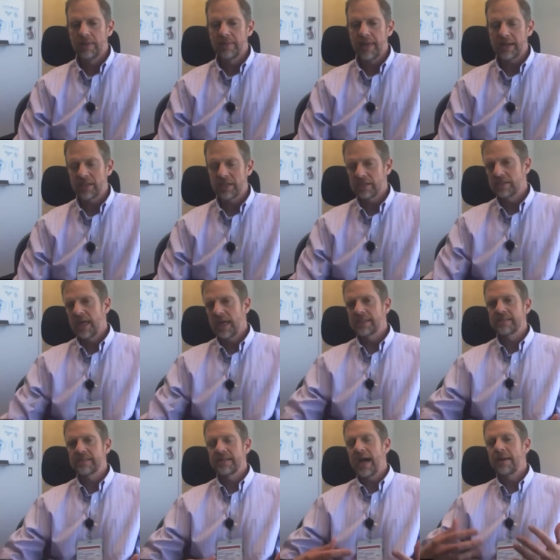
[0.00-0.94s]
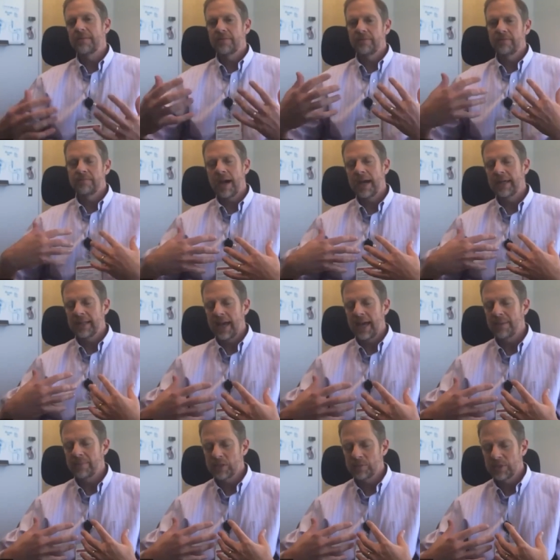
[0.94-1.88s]
That does that's not my
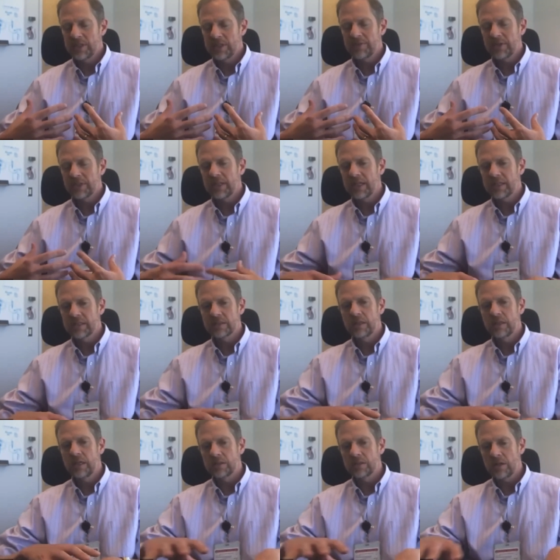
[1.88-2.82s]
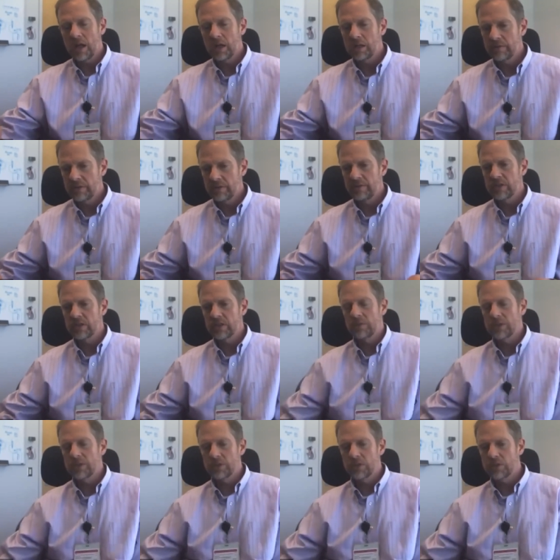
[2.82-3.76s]
lab specifically. It's it's all of the vision
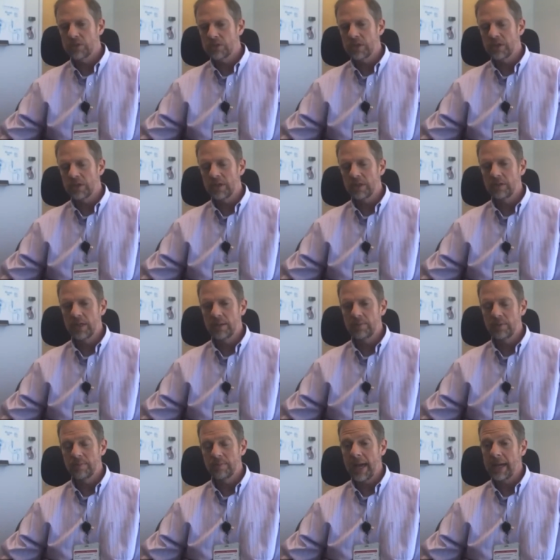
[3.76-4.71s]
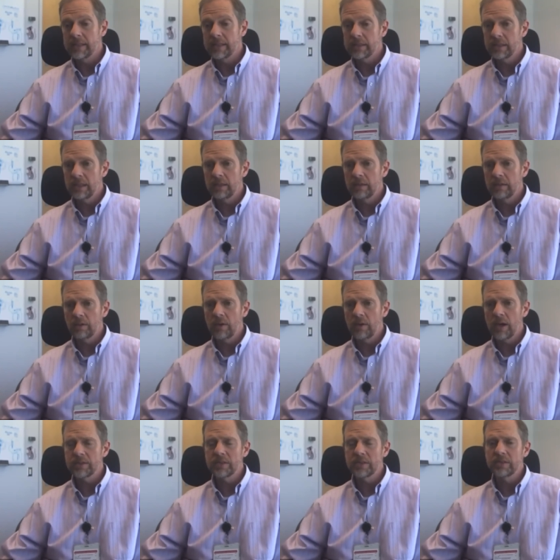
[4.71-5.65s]
researchers here at UW Madison and
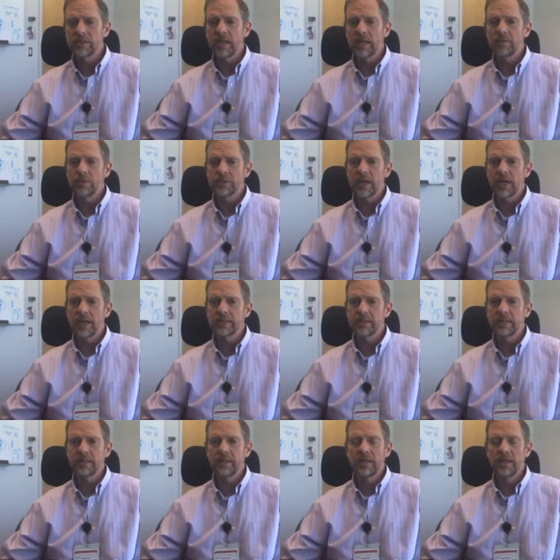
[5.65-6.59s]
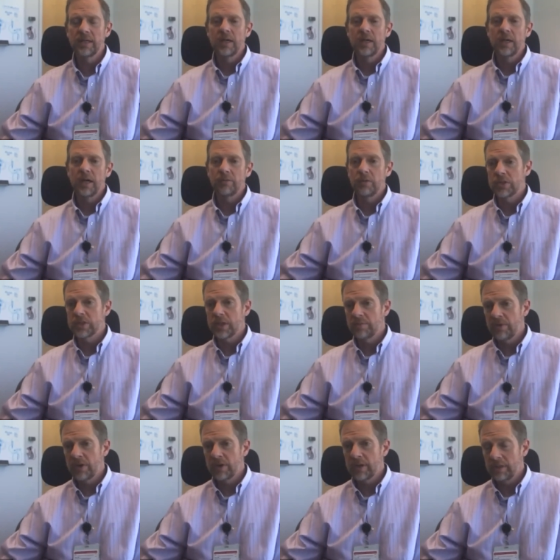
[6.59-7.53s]
across the state of Wisconsin, of which
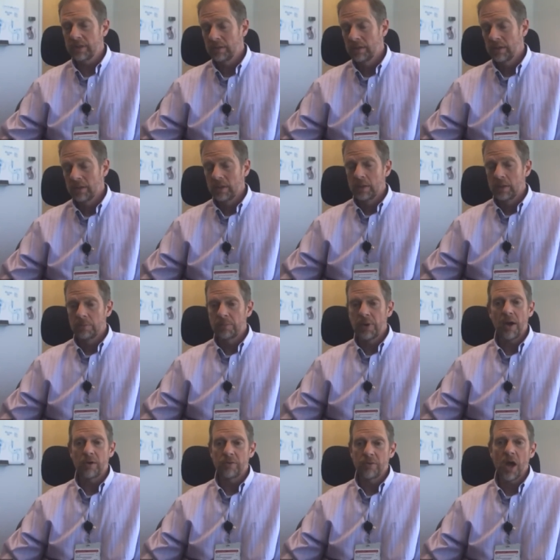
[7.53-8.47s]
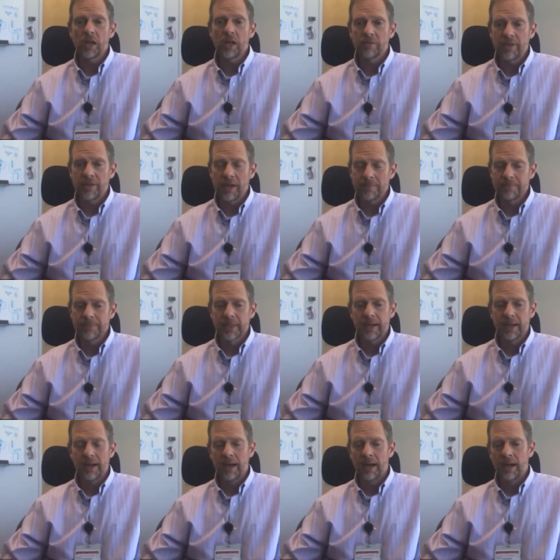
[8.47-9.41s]
I'm very proud of all of them.
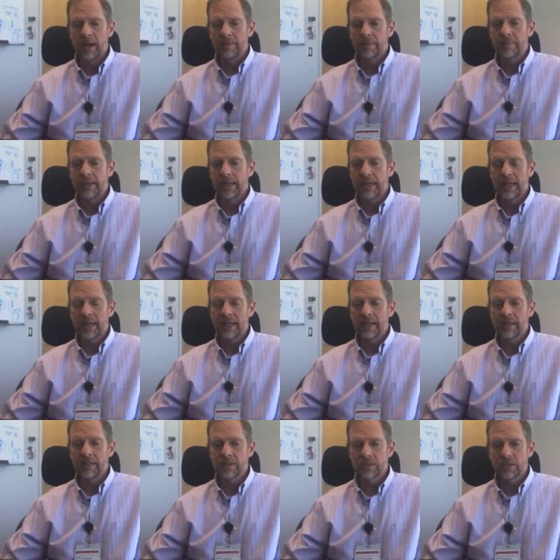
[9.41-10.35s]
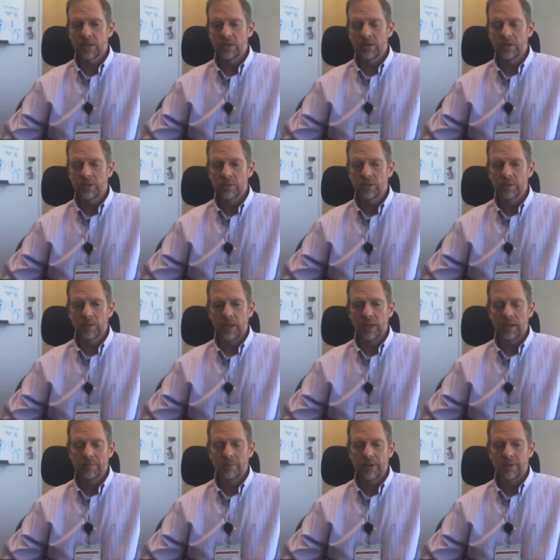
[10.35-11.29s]
Um, and so
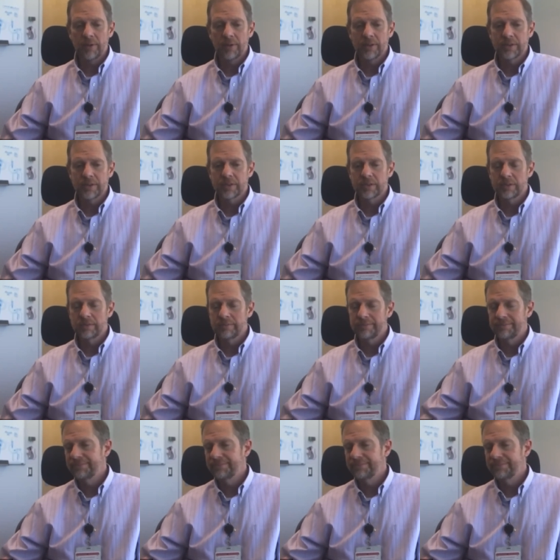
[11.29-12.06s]
um, there is